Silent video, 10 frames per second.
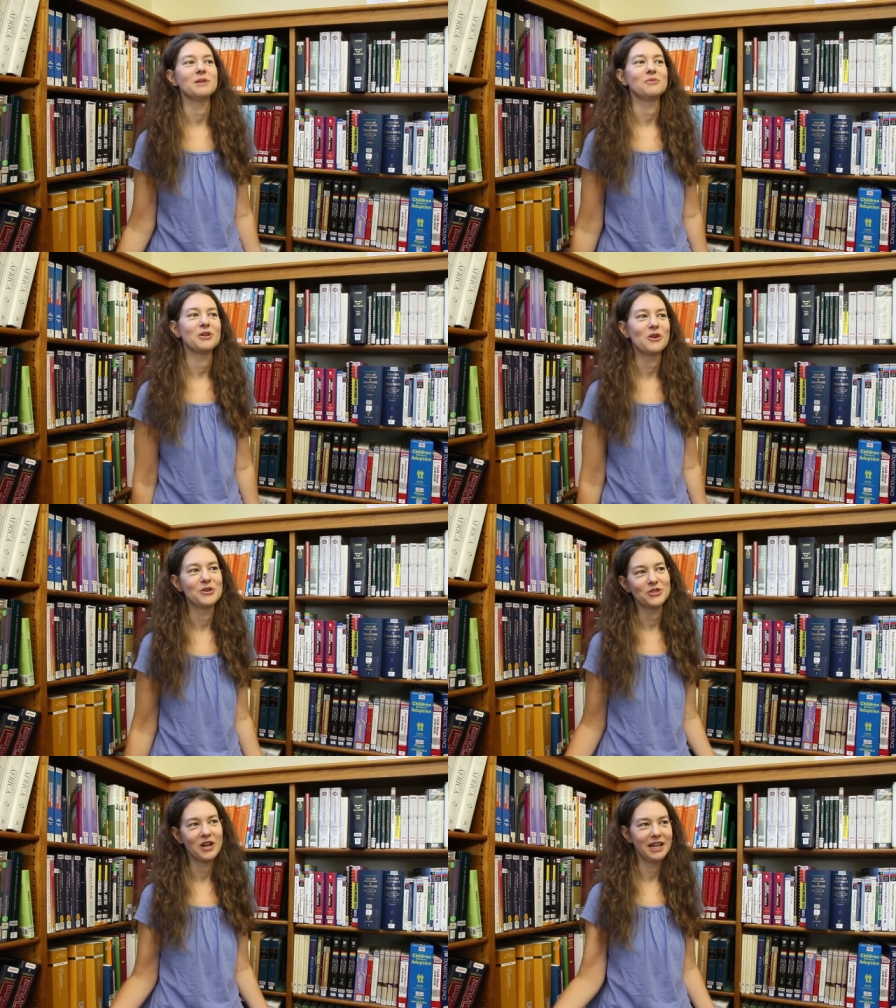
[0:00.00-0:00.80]
People are
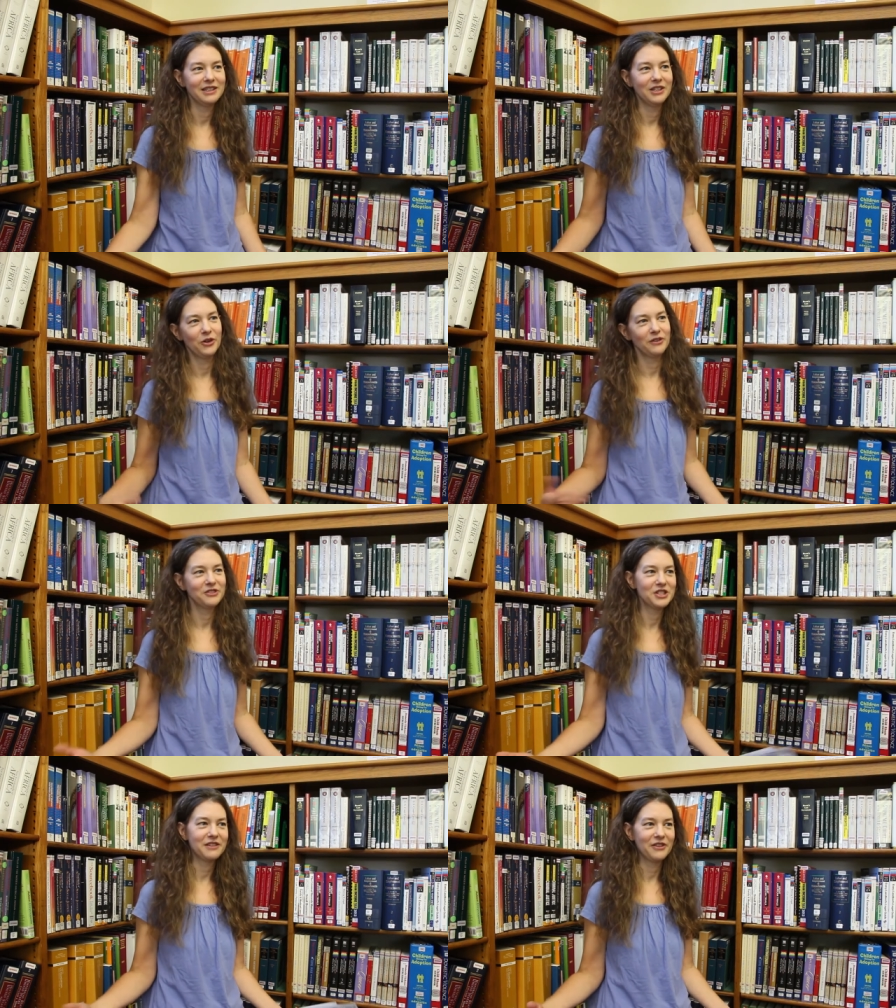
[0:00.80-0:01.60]
always trying you know
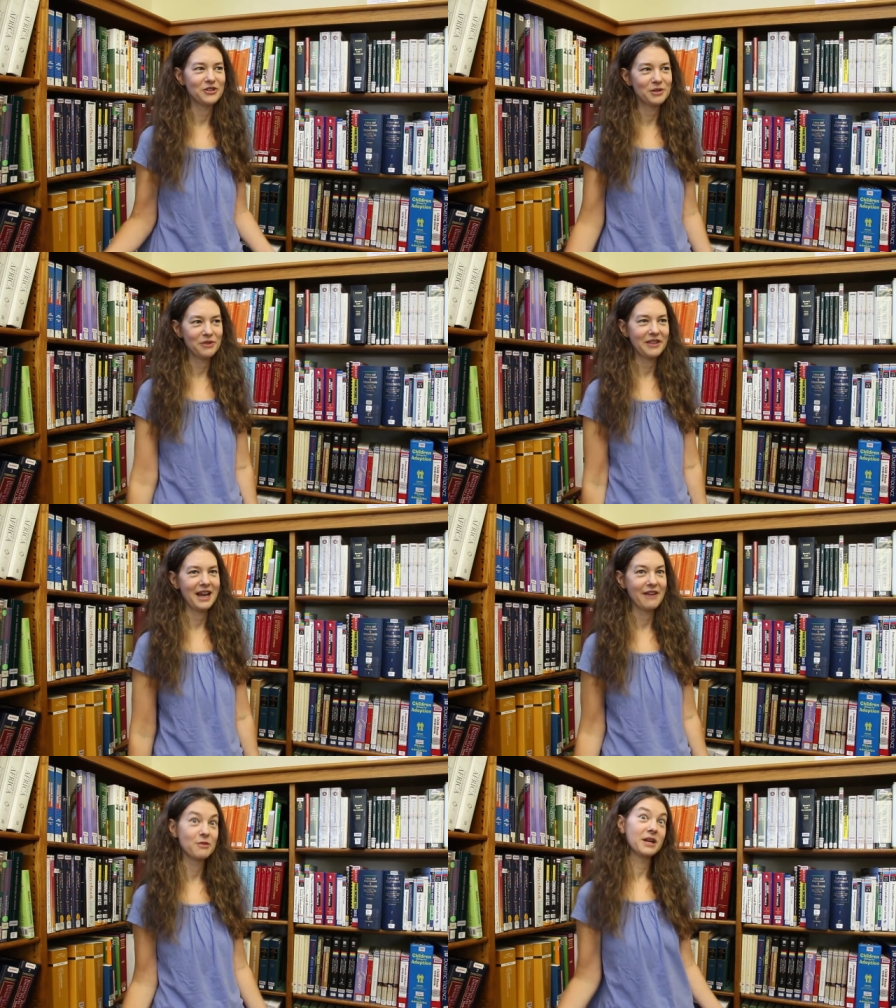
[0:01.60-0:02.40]
just if there's something
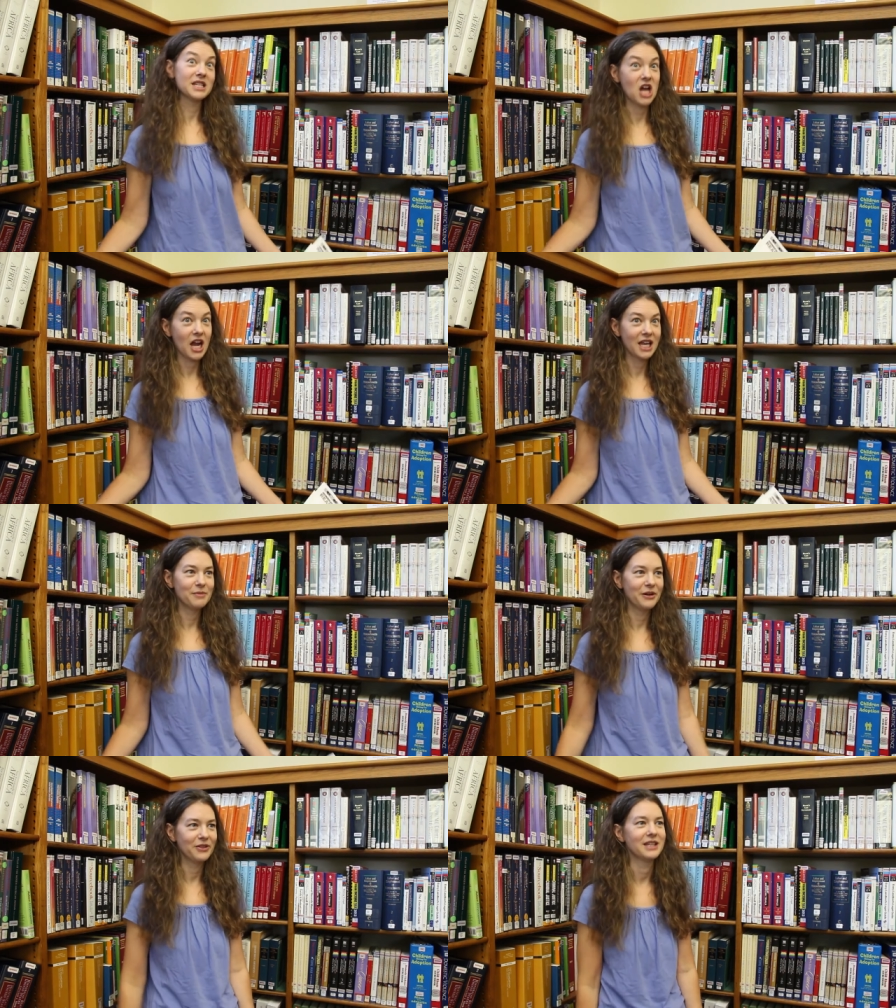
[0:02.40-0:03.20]
that everybody's talking
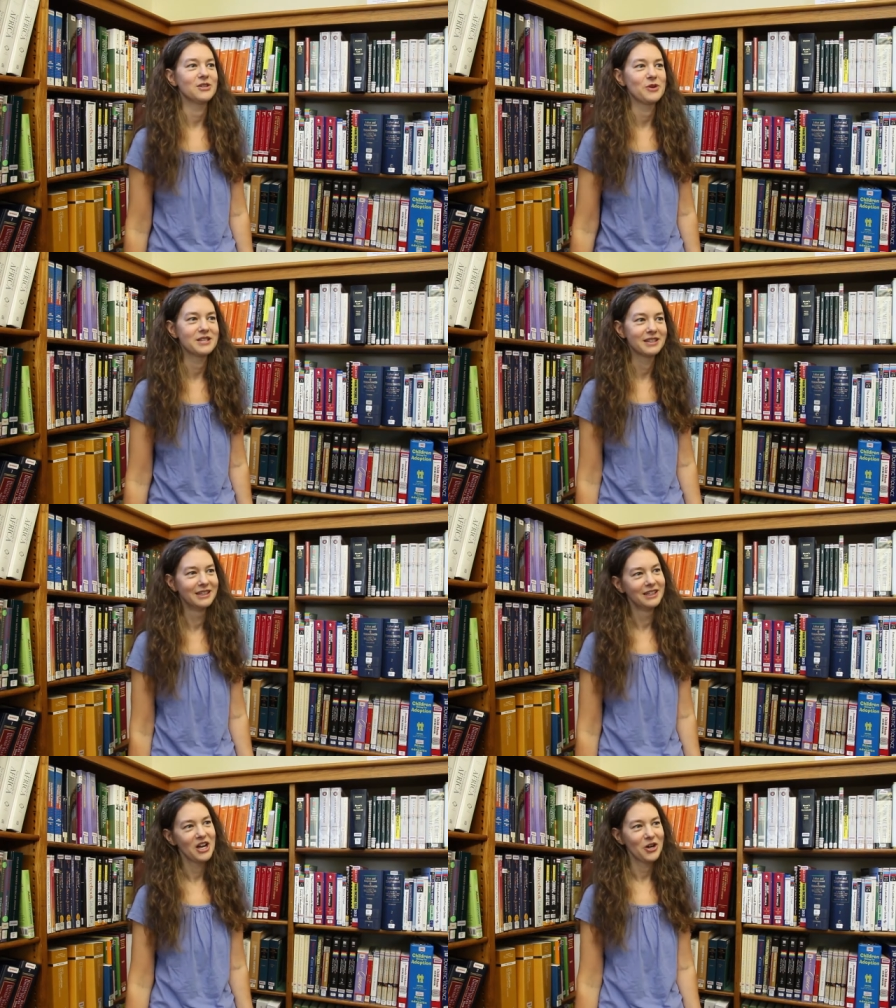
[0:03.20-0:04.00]
about, that's mm-hmm. always
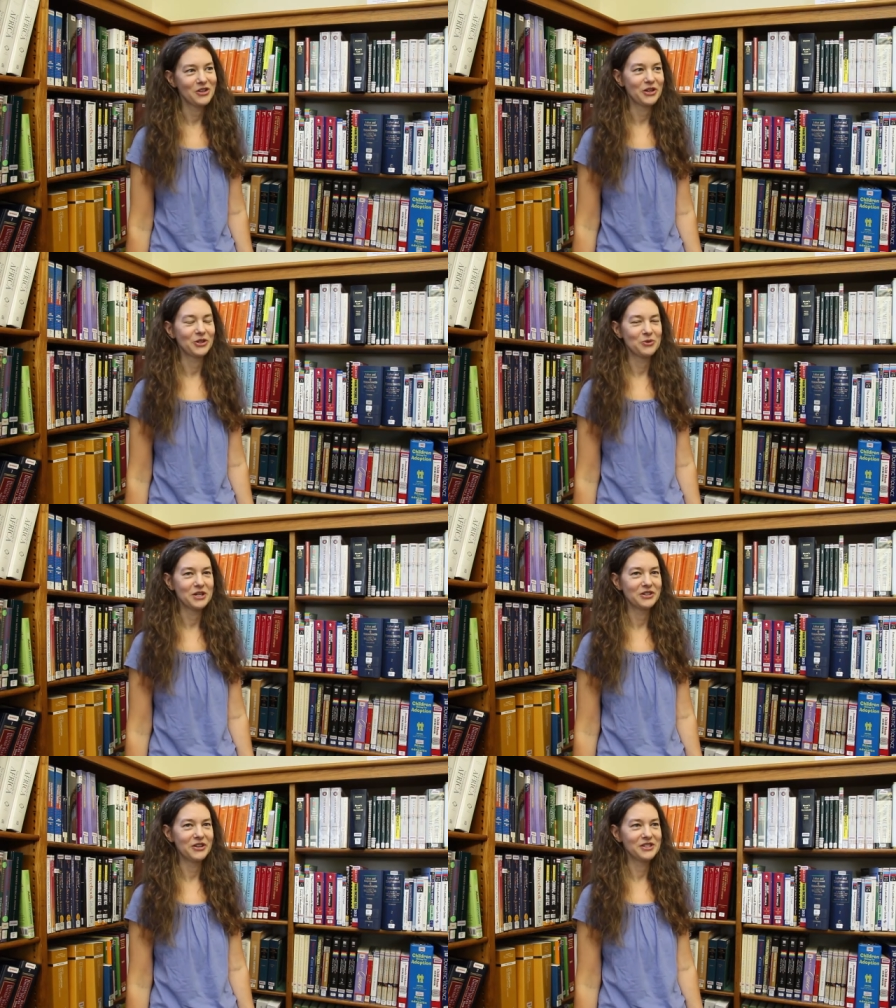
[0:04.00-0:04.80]
a good thing to
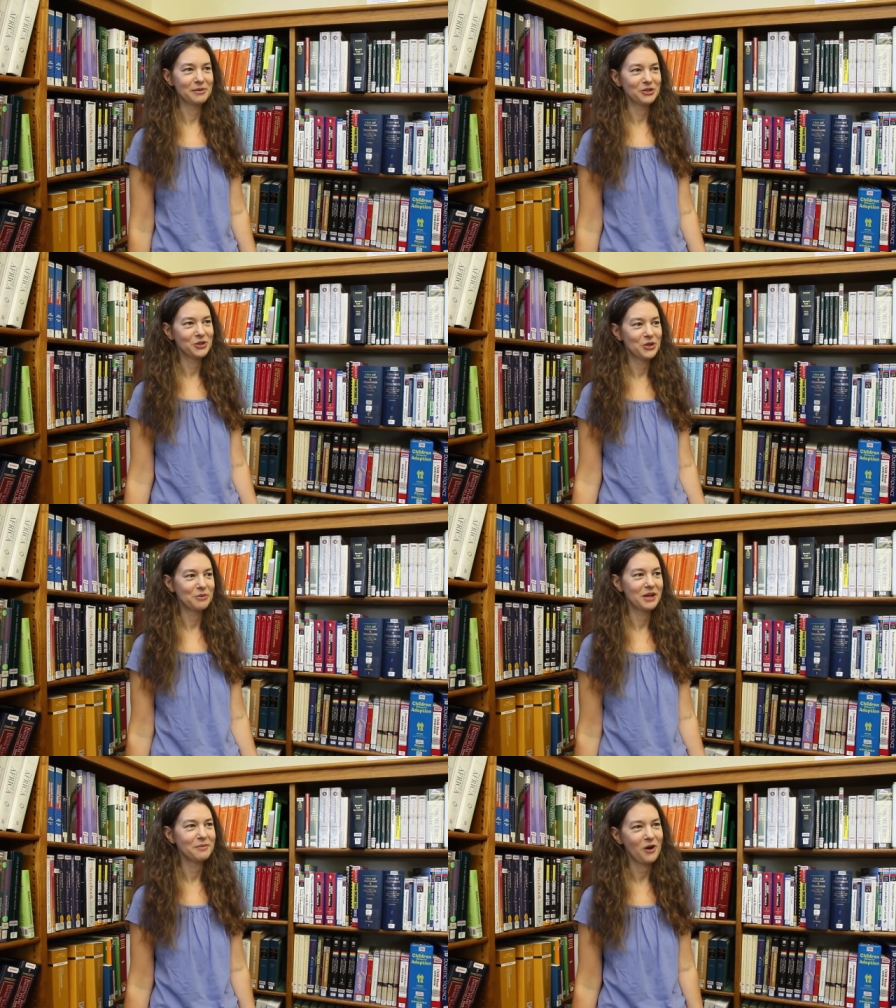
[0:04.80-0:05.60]
read during the summer so you
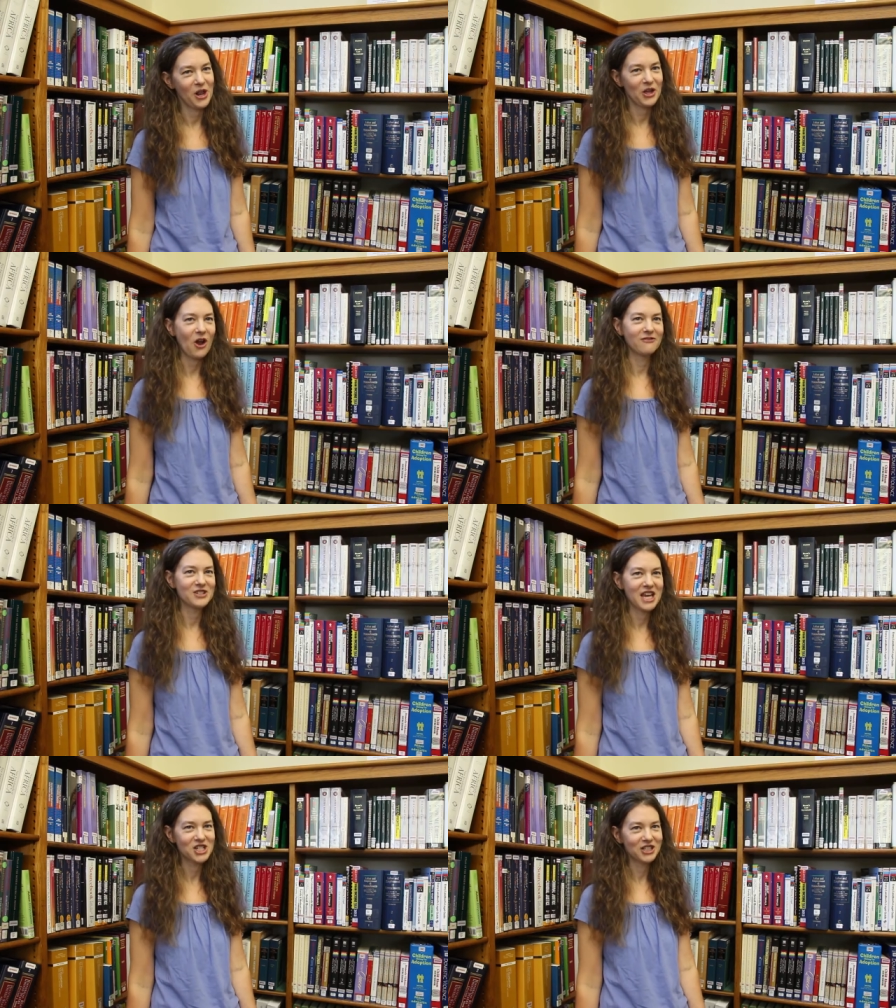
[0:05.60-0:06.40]
can be part of the
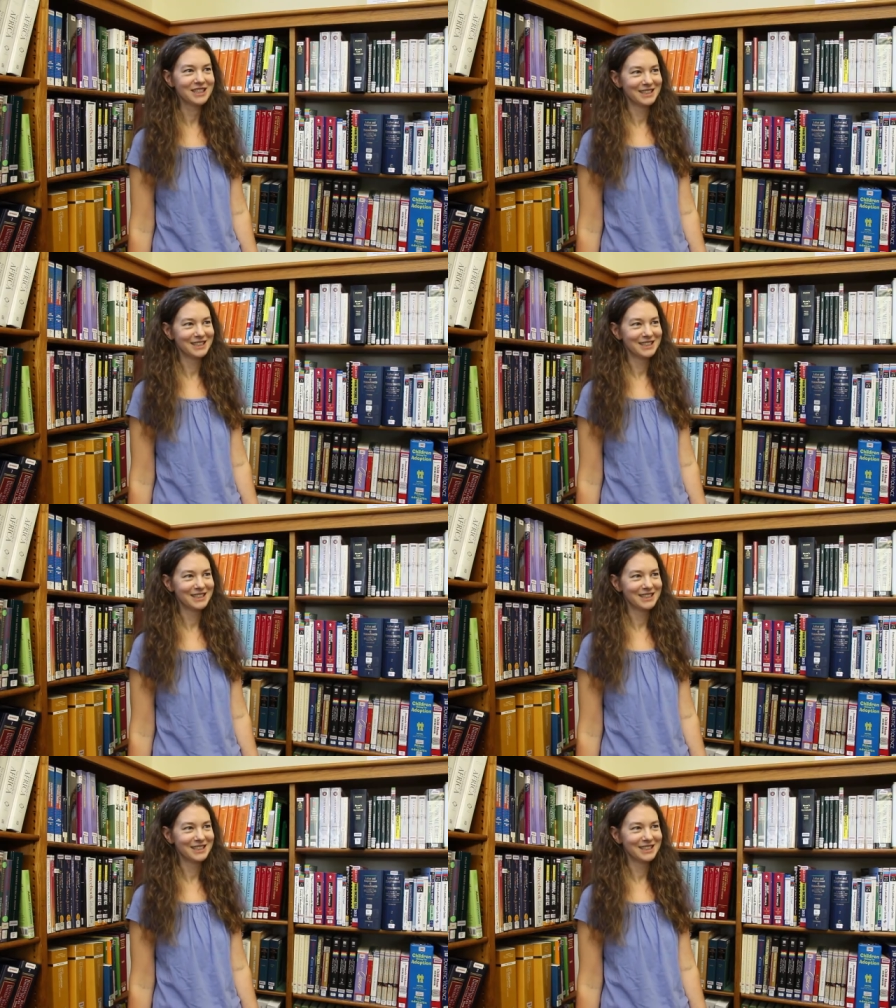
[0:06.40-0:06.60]
conversation.